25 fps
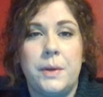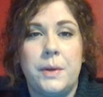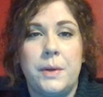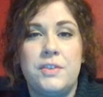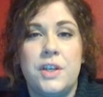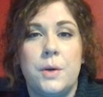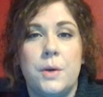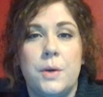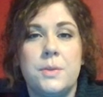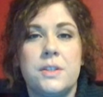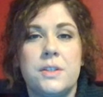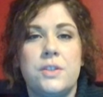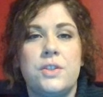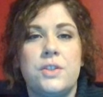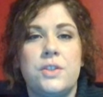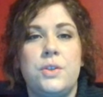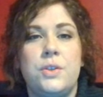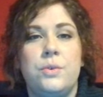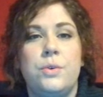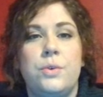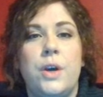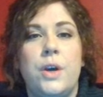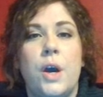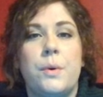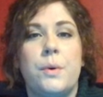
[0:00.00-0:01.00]
we've chosen
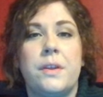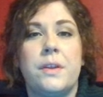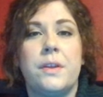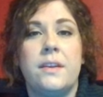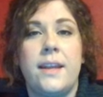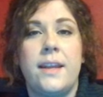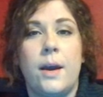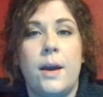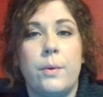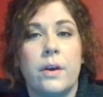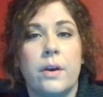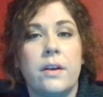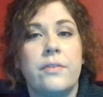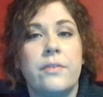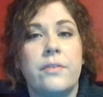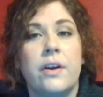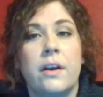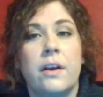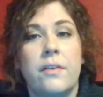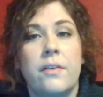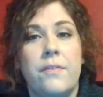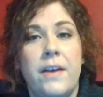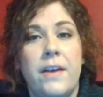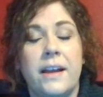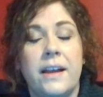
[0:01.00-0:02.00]
to go with the Network
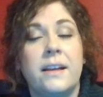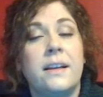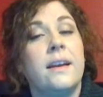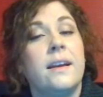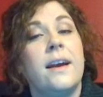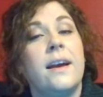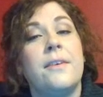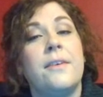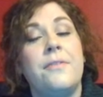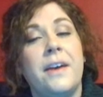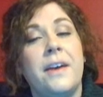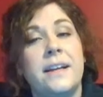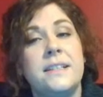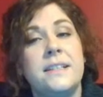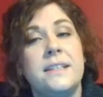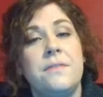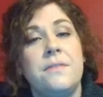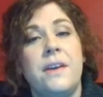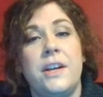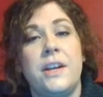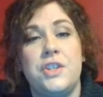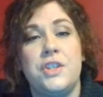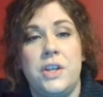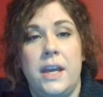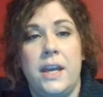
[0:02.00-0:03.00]
for Effective
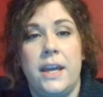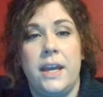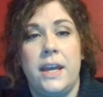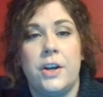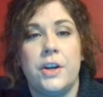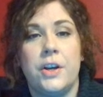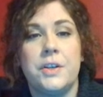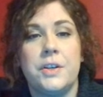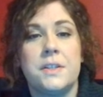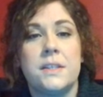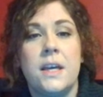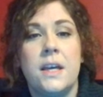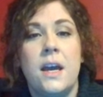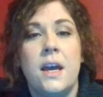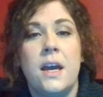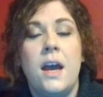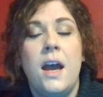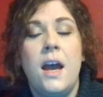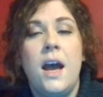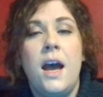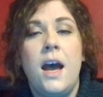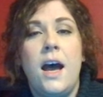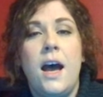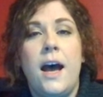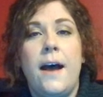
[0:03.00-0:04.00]
Educators,
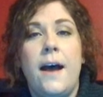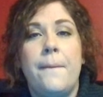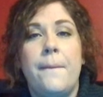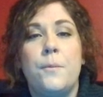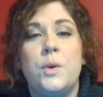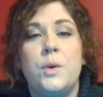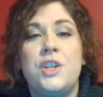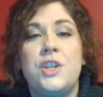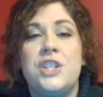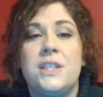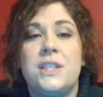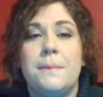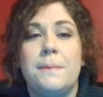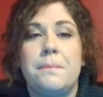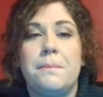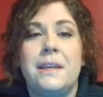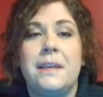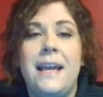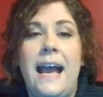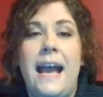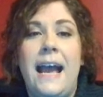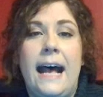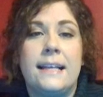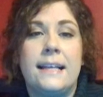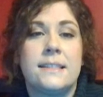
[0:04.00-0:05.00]
which
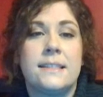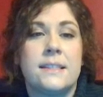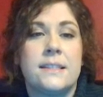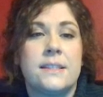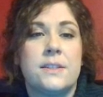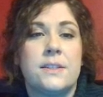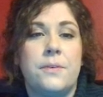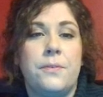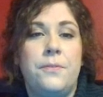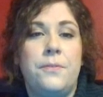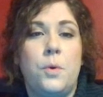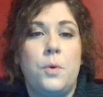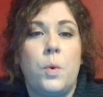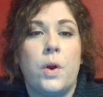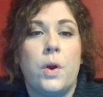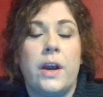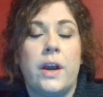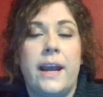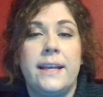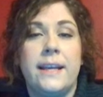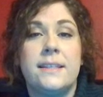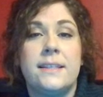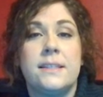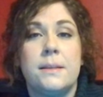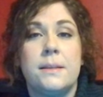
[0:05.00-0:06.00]
simply asks for
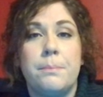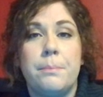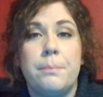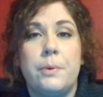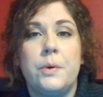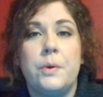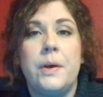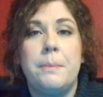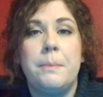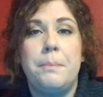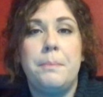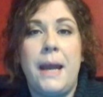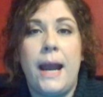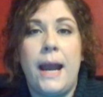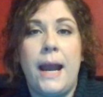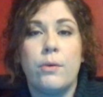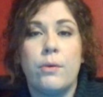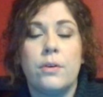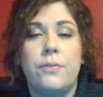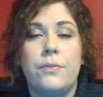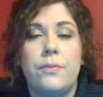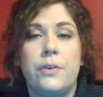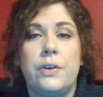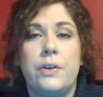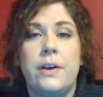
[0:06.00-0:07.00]
a simple and
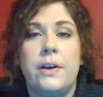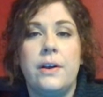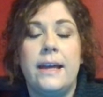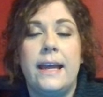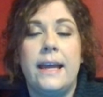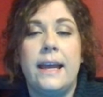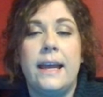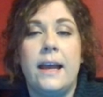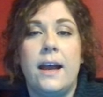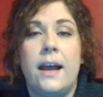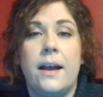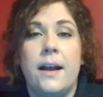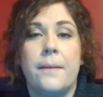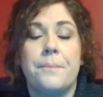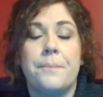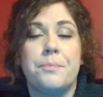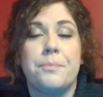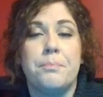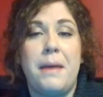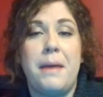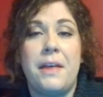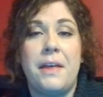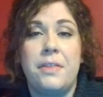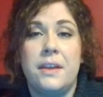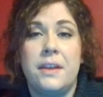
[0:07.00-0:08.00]
powerful
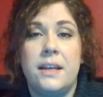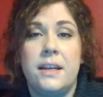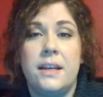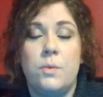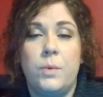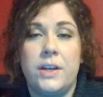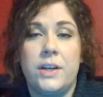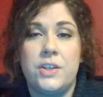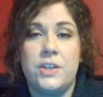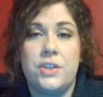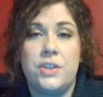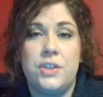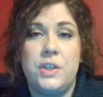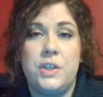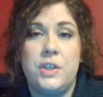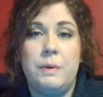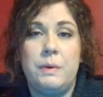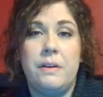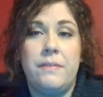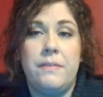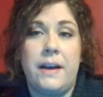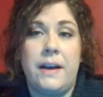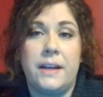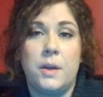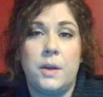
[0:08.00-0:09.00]
method in which to
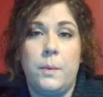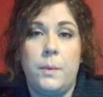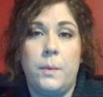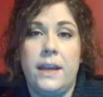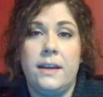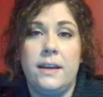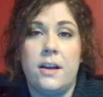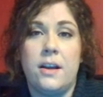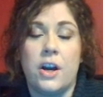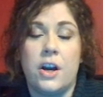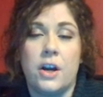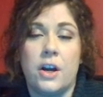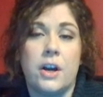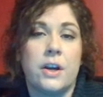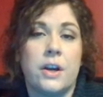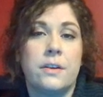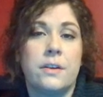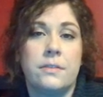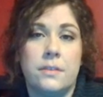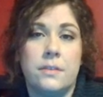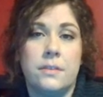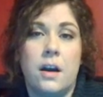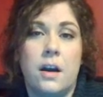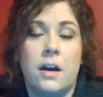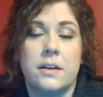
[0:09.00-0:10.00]
evaluate
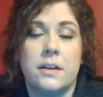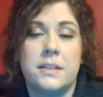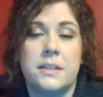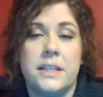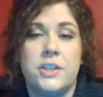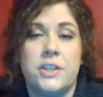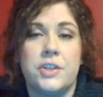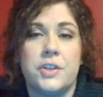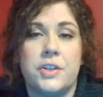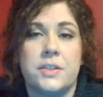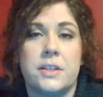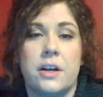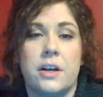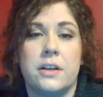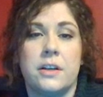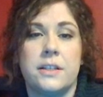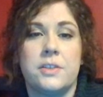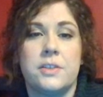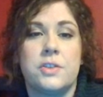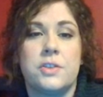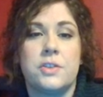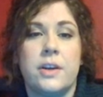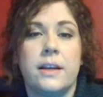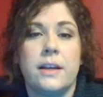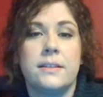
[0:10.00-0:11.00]
our teachers in our
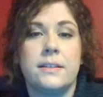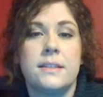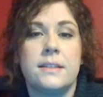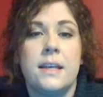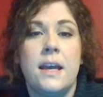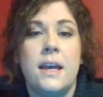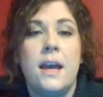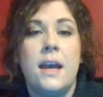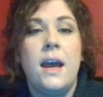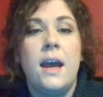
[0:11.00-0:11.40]
district.